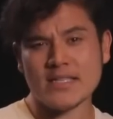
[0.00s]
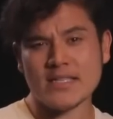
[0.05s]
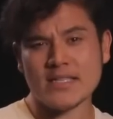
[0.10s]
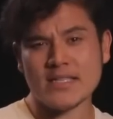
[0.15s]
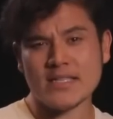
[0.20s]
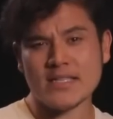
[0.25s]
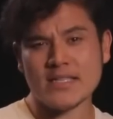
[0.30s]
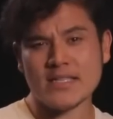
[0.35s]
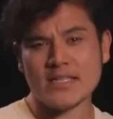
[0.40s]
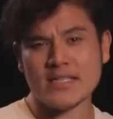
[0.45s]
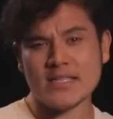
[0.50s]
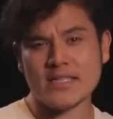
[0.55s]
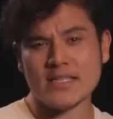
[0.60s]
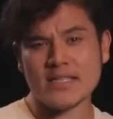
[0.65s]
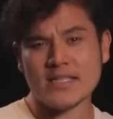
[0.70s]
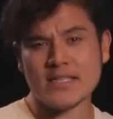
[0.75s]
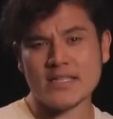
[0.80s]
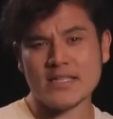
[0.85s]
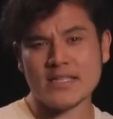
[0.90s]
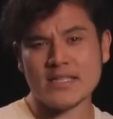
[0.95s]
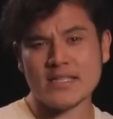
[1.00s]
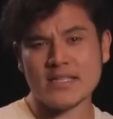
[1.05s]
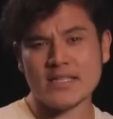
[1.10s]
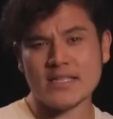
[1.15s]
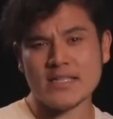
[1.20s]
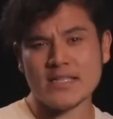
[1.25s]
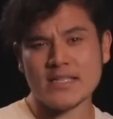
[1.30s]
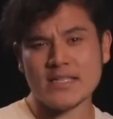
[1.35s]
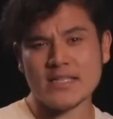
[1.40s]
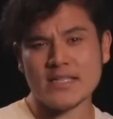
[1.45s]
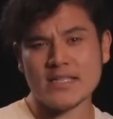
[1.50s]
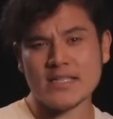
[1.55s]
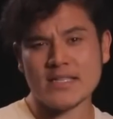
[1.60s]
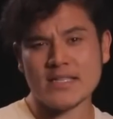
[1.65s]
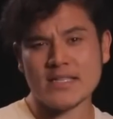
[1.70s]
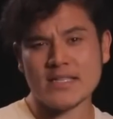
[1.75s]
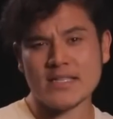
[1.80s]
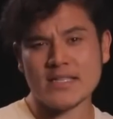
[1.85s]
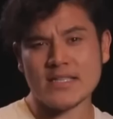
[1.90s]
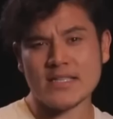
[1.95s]

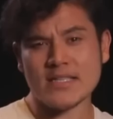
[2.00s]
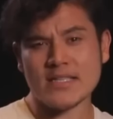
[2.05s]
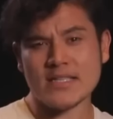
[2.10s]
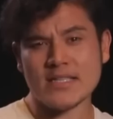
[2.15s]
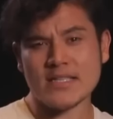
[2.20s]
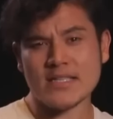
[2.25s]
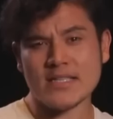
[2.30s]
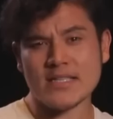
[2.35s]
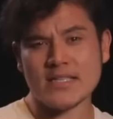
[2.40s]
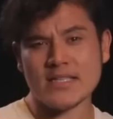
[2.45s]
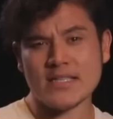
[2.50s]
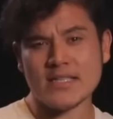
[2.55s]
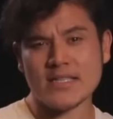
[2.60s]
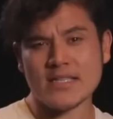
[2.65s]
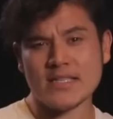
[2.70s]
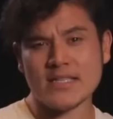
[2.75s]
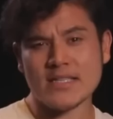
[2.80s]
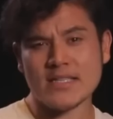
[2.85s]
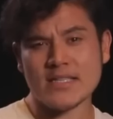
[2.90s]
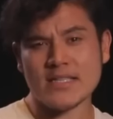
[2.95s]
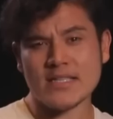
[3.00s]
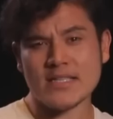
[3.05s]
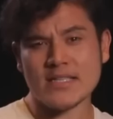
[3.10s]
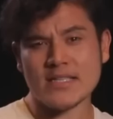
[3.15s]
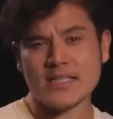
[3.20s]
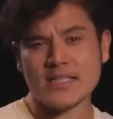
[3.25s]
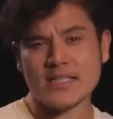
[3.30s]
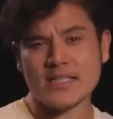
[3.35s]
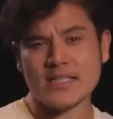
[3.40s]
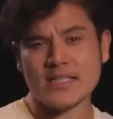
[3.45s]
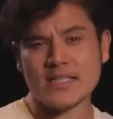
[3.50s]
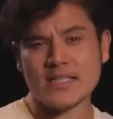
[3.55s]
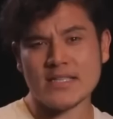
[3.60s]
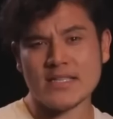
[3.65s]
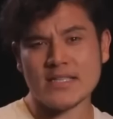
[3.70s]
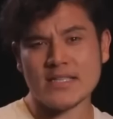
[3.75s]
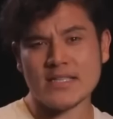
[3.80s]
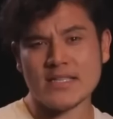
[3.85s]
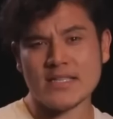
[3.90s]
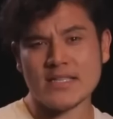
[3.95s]

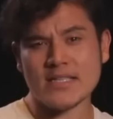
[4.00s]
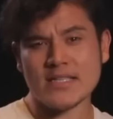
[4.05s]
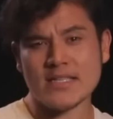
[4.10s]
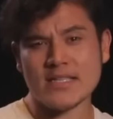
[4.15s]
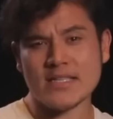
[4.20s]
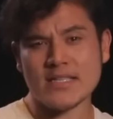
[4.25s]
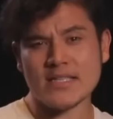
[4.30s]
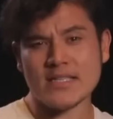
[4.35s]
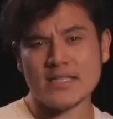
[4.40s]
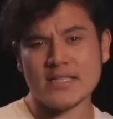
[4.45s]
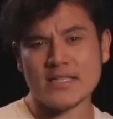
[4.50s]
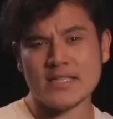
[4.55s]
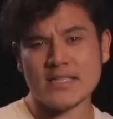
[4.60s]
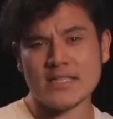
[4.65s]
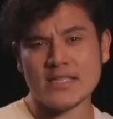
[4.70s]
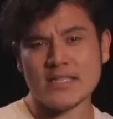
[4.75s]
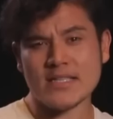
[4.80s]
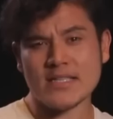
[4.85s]
[no speech]